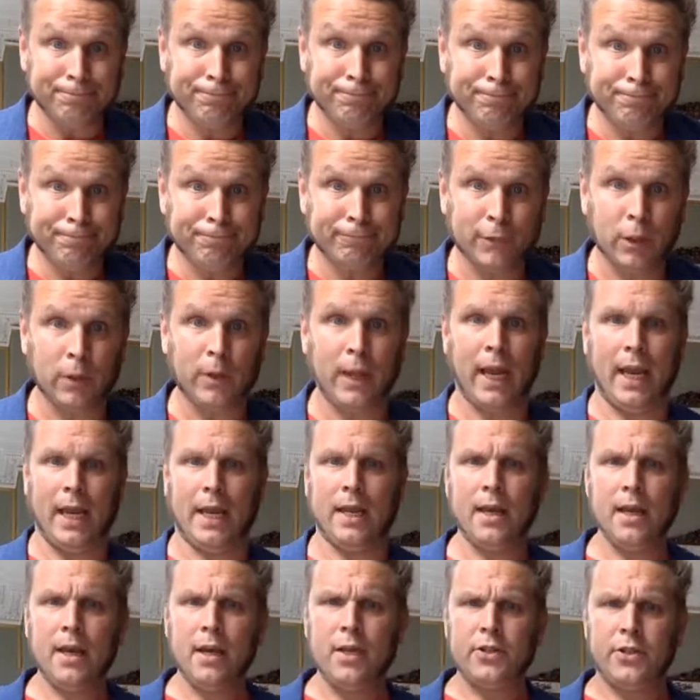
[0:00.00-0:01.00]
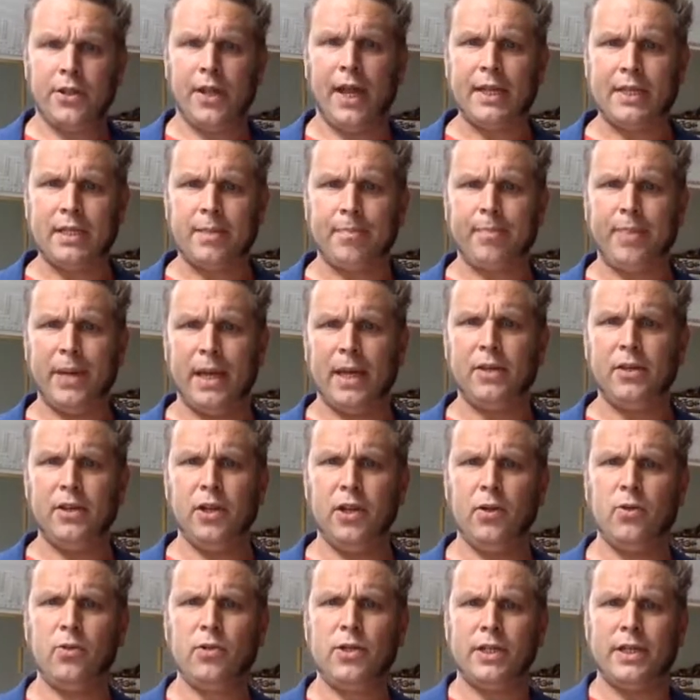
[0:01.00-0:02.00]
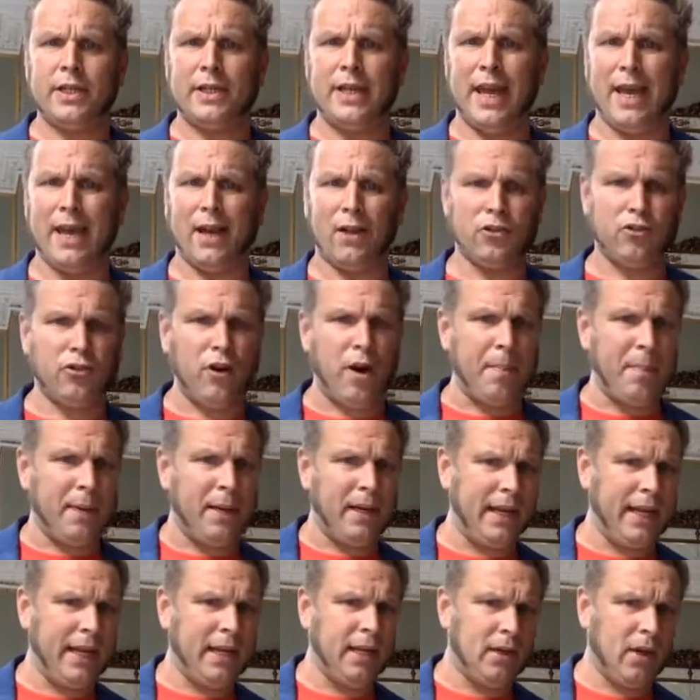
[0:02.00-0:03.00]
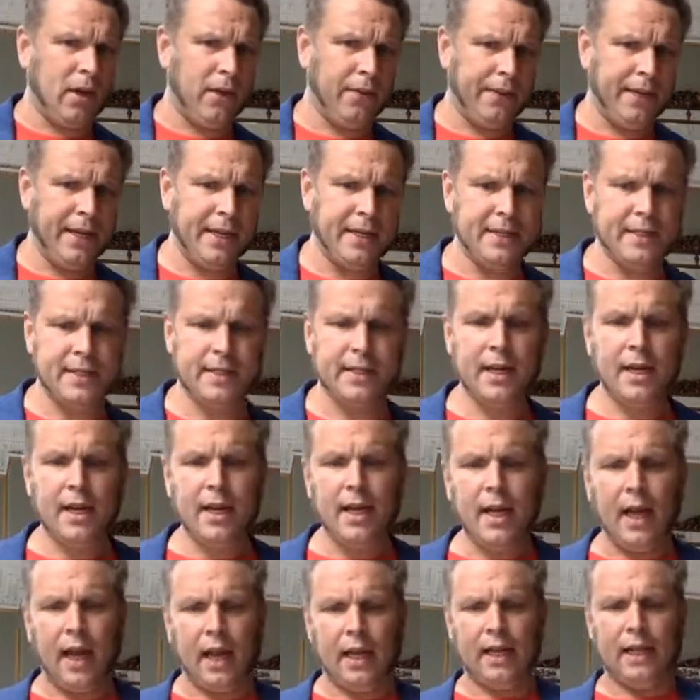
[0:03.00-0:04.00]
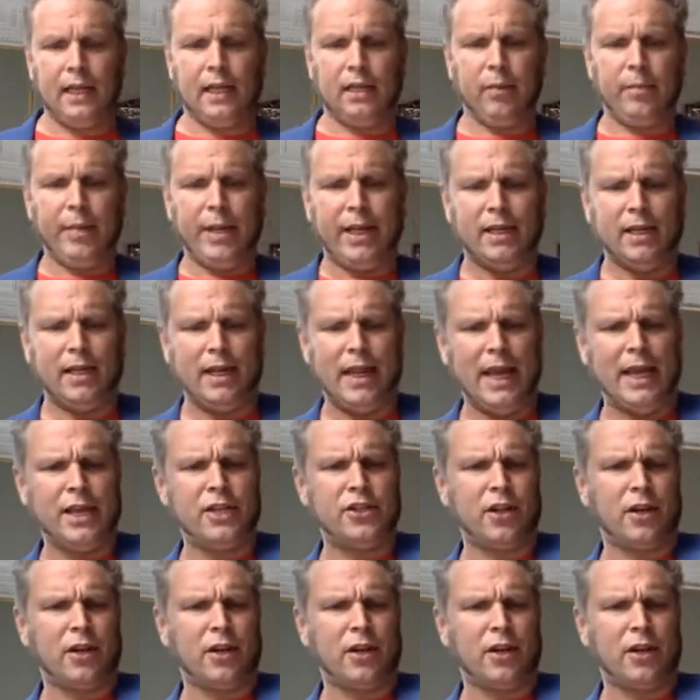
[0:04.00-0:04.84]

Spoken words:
Okay, so that's a big news today. I'll drop a link on this a little bit later.